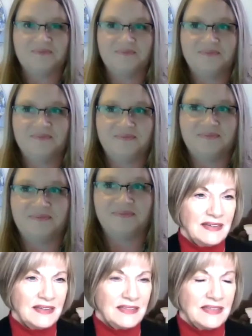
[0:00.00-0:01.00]
Yeah,
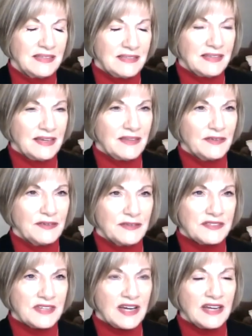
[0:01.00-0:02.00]
and I think the other
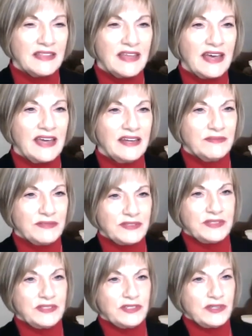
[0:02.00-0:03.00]
side of that, it
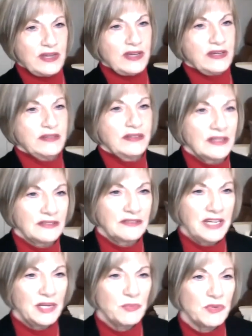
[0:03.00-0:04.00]
was Dr.
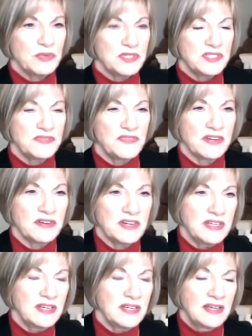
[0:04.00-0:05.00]
Hammer was
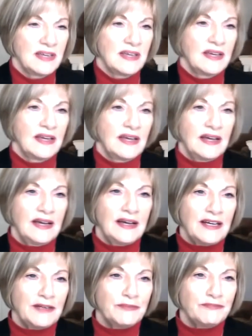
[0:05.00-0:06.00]
very
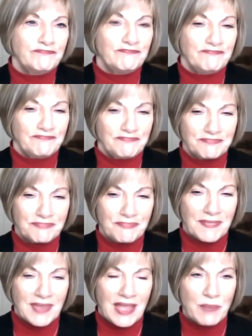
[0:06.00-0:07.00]

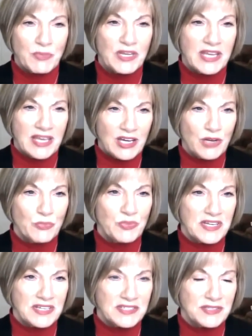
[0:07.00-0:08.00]
happy to help
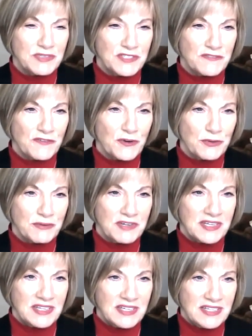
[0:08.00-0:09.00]
because it was furthering
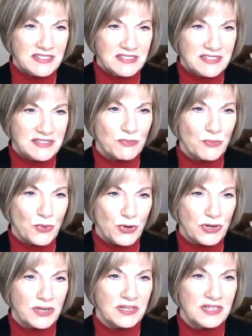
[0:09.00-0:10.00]
his
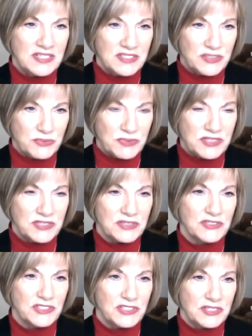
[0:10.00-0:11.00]
work and his
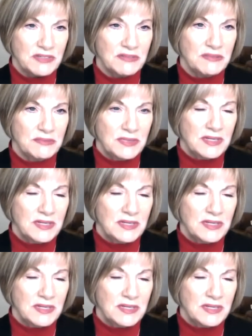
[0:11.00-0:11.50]
research to,